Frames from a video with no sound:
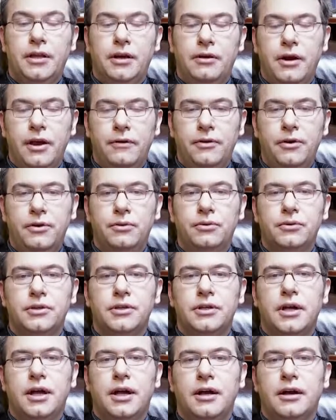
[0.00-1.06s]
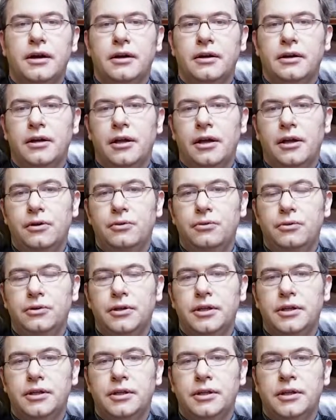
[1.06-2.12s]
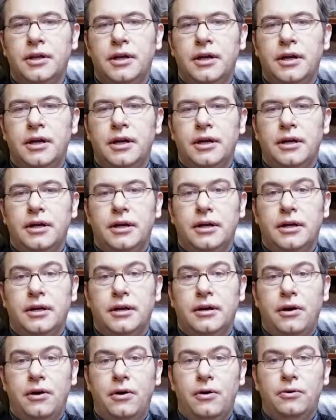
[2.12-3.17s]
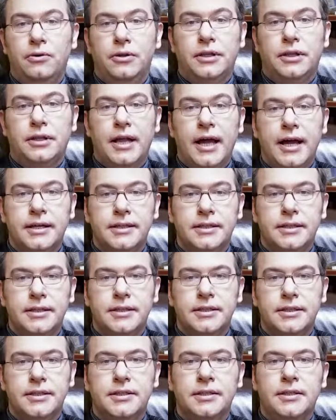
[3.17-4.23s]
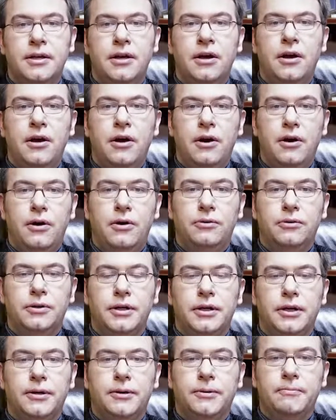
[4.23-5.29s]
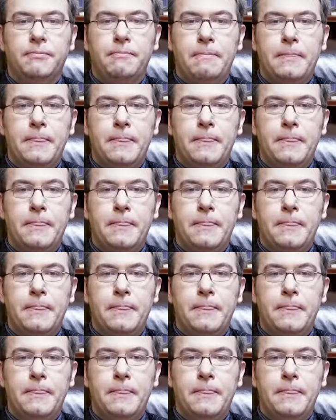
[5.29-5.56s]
revenues are included all the taxes, all the